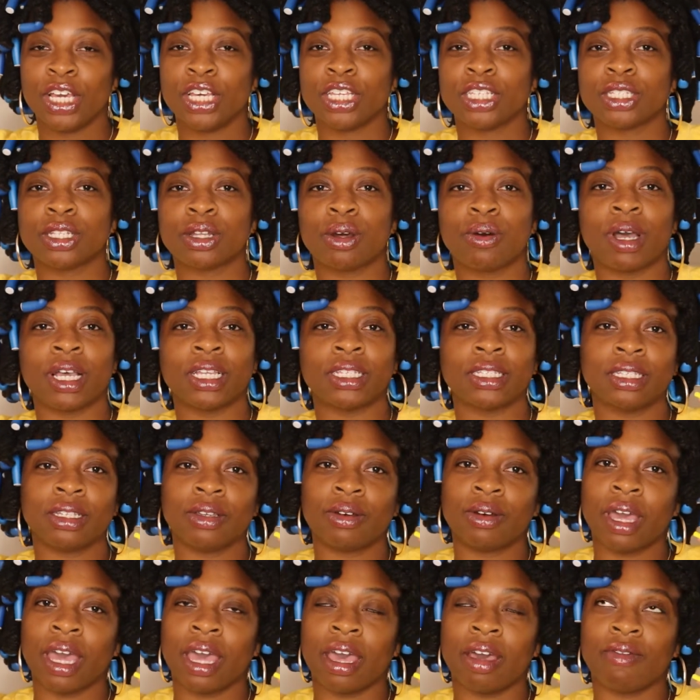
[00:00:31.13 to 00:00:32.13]
So I
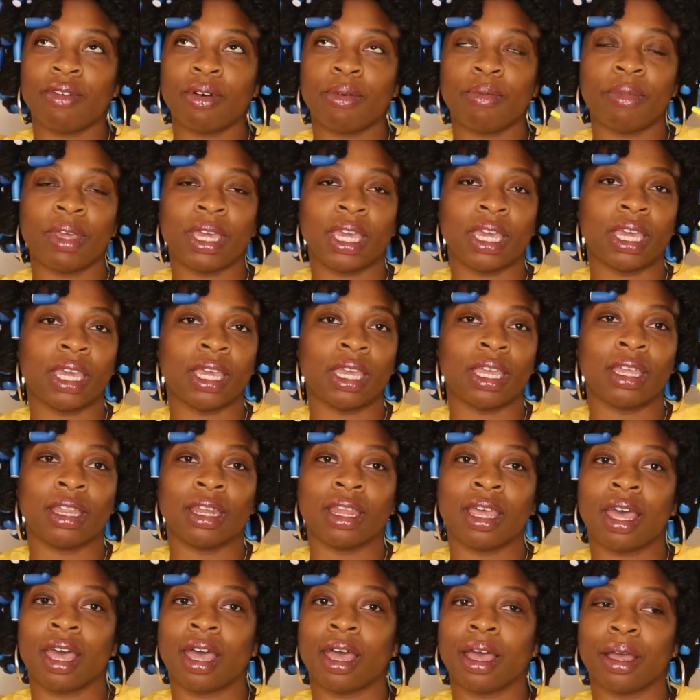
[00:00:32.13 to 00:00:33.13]
still have them
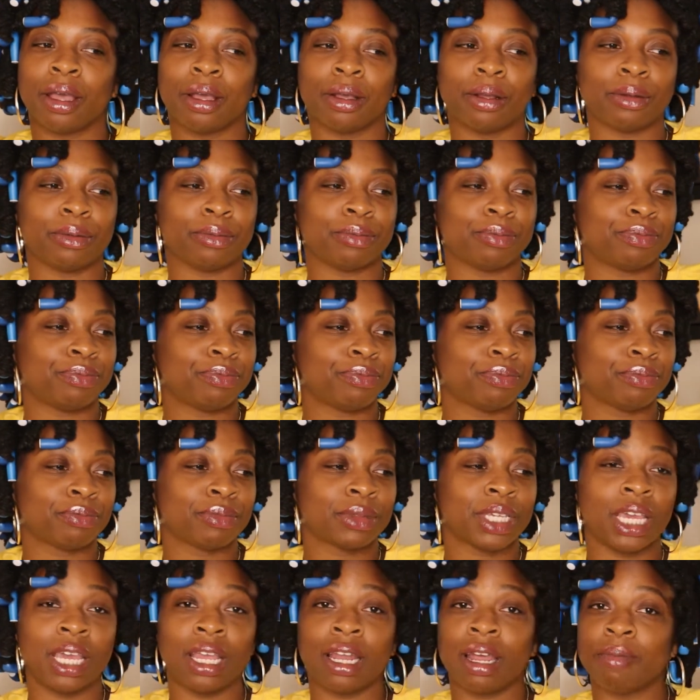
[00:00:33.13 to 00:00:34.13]
in. And
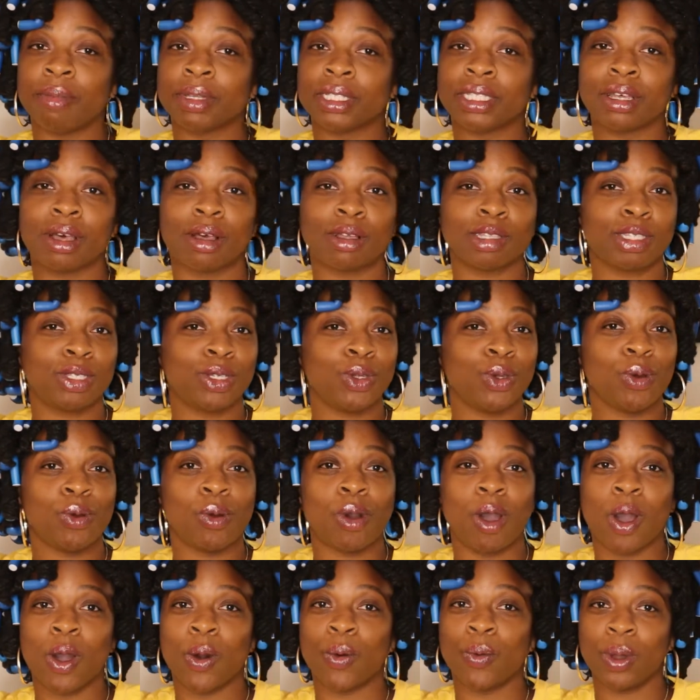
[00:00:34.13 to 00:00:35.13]
I'm gonna talk to you
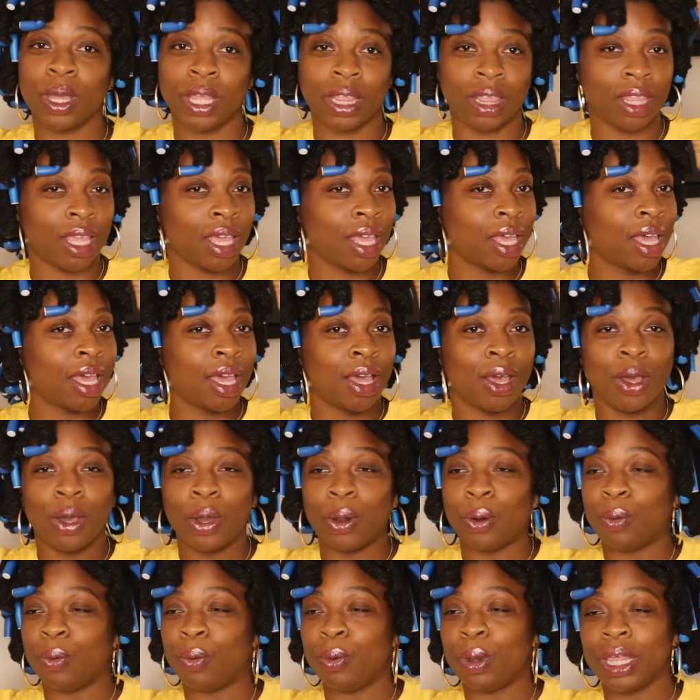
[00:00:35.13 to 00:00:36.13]
all
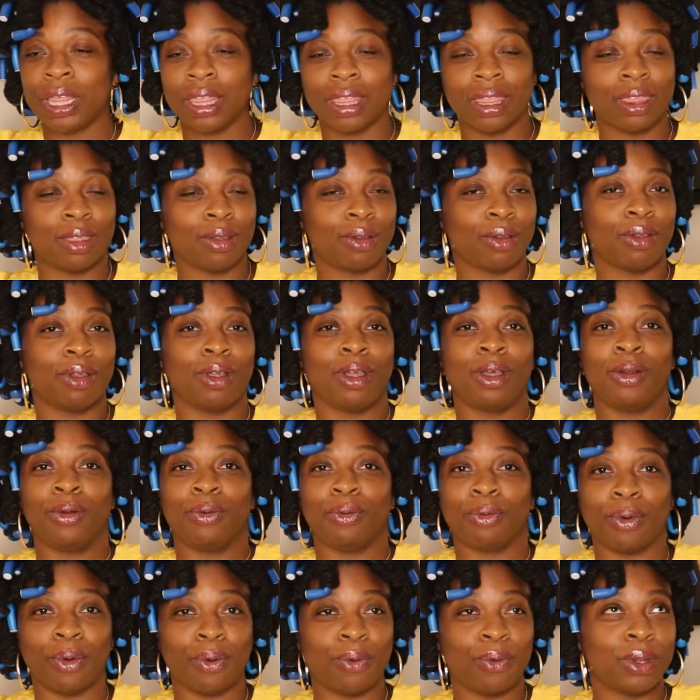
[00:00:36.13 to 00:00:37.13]
with the
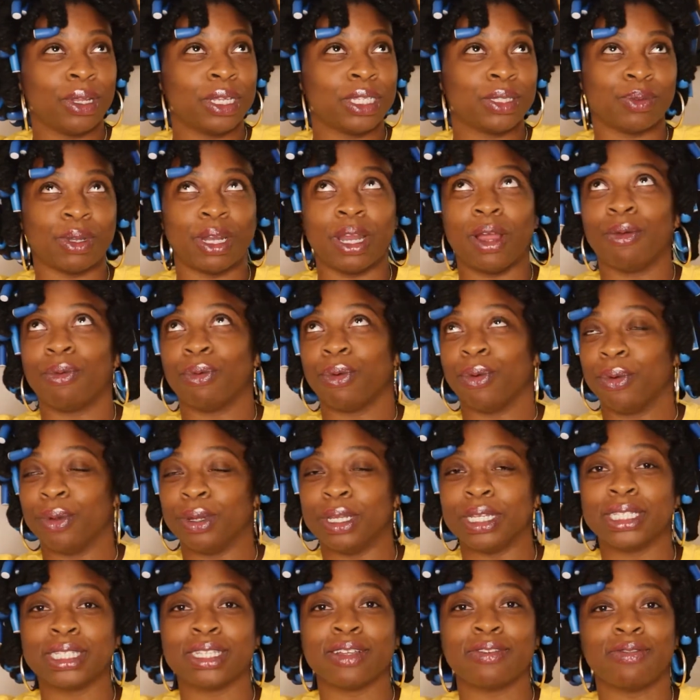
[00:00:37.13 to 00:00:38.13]
rollers, when I
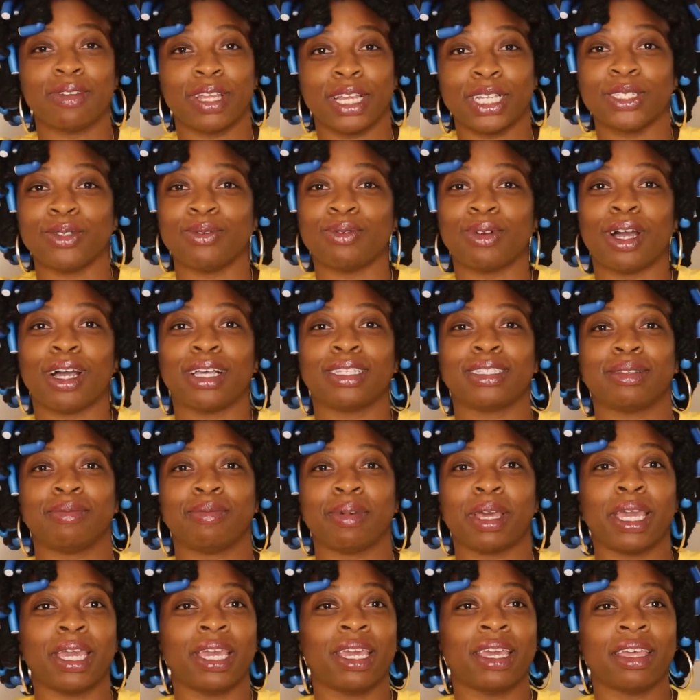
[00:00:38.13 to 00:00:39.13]
rollers, the flexi rods in
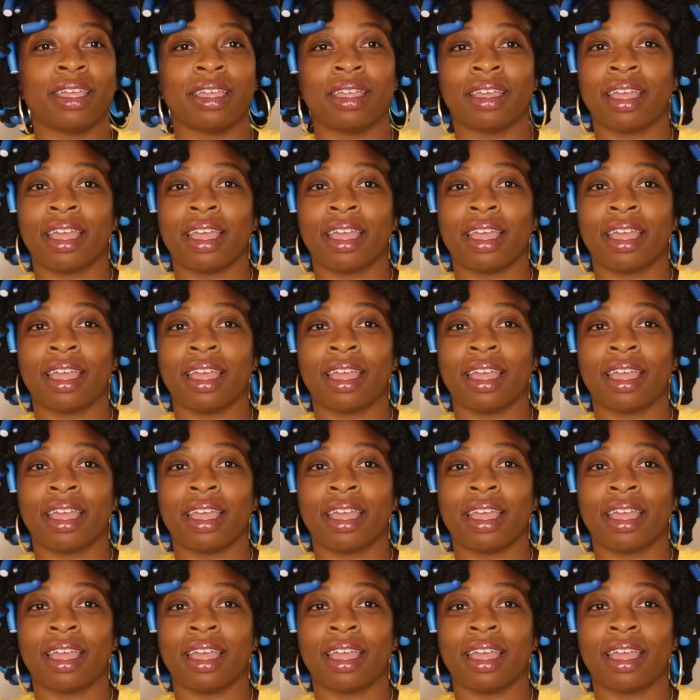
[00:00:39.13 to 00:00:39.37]
my hair.